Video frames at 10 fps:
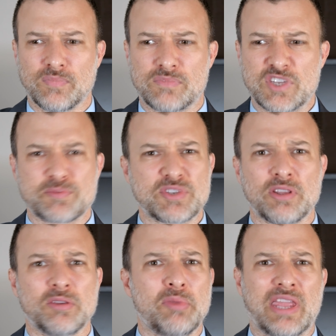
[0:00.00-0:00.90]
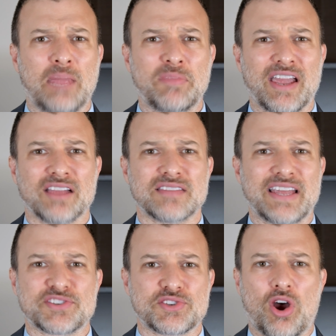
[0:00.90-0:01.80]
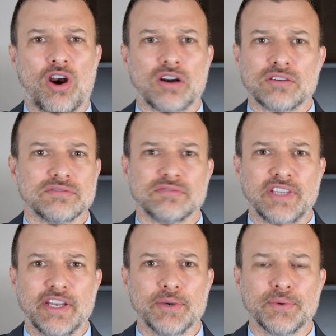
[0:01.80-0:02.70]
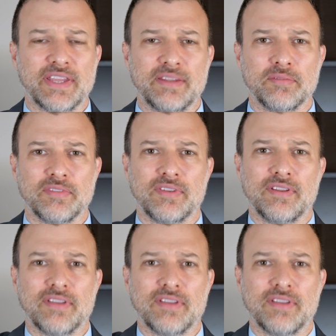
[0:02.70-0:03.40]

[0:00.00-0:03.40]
just suddenly became that star, and